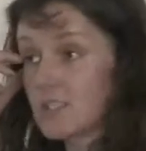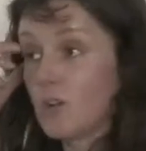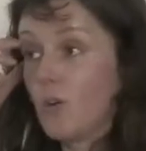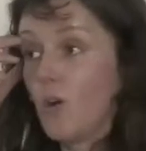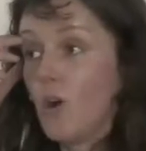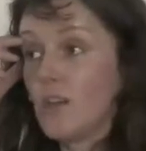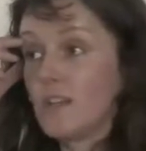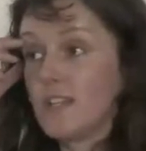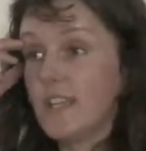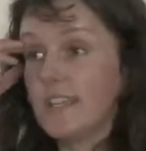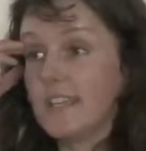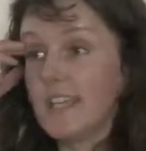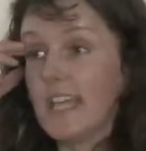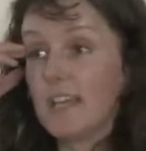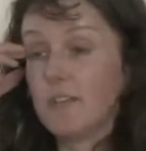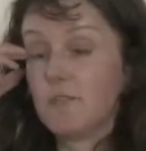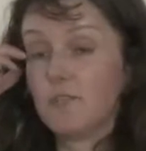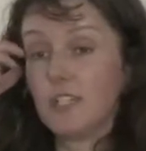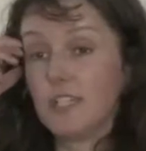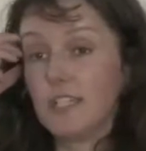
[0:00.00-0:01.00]
so on. And
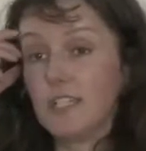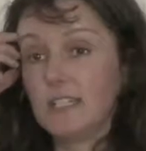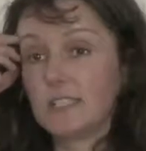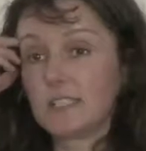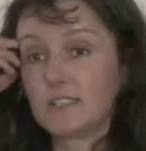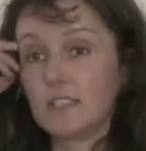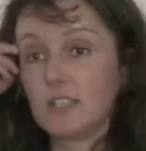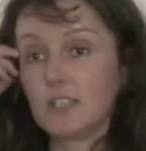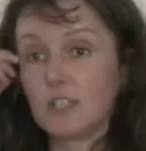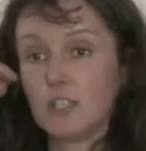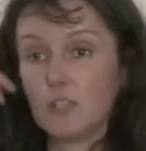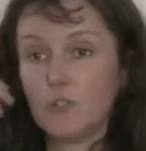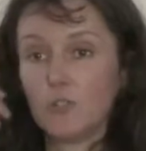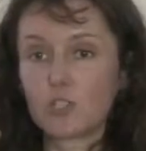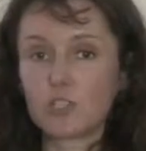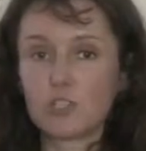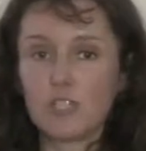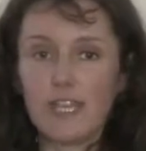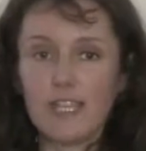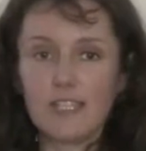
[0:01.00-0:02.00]
every
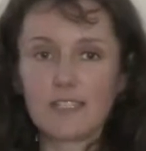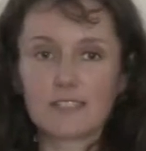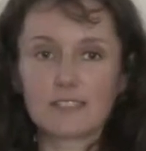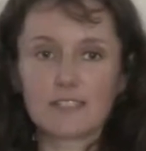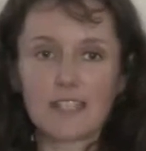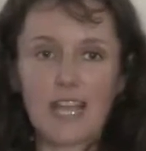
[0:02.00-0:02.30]
institution had